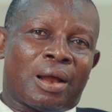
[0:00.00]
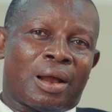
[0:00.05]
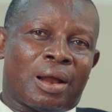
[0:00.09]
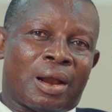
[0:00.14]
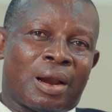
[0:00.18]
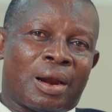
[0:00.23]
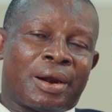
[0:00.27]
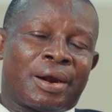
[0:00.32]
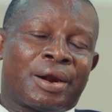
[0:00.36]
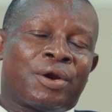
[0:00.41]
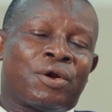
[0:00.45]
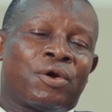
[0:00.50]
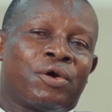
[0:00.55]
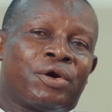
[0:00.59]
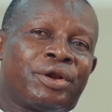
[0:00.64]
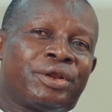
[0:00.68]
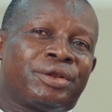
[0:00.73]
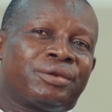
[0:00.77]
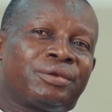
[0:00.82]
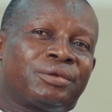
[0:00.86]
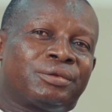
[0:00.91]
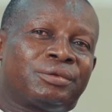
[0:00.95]

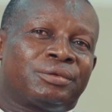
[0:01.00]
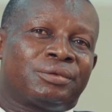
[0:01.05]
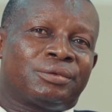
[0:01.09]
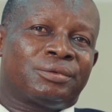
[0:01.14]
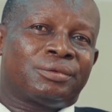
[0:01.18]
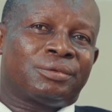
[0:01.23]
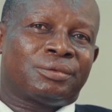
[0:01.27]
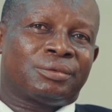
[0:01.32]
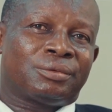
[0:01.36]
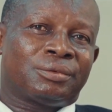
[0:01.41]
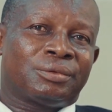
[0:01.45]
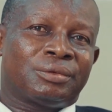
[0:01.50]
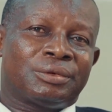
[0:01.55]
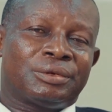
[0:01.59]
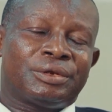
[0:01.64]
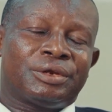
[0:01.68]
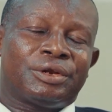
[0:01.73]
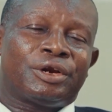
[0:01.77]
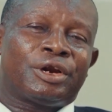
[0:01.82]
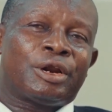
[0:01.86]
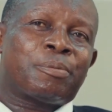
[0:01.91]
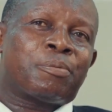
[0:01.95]
Engr,
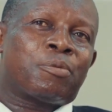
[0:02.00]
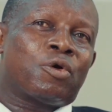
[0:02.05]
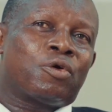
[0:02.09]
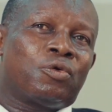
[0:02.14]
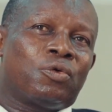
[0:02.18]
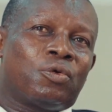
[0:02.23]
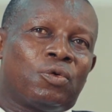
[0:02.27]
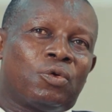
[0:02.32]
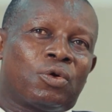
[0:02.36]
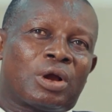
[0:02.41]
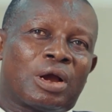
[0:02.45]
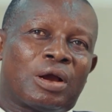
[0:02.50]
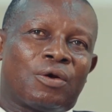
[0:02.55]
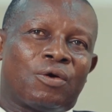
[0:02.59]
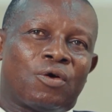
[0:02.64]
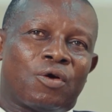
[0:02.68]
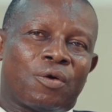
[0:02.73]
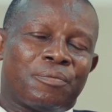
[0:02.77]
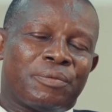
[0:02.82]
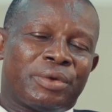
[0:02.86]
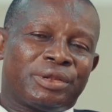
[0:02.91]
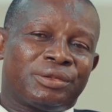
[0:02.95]
Adedotun local
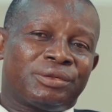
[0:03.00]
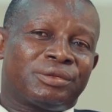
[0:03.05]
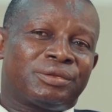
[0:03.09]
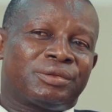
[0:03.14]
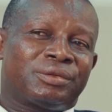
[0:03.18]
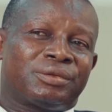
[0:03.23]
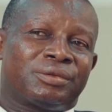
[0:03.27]
government.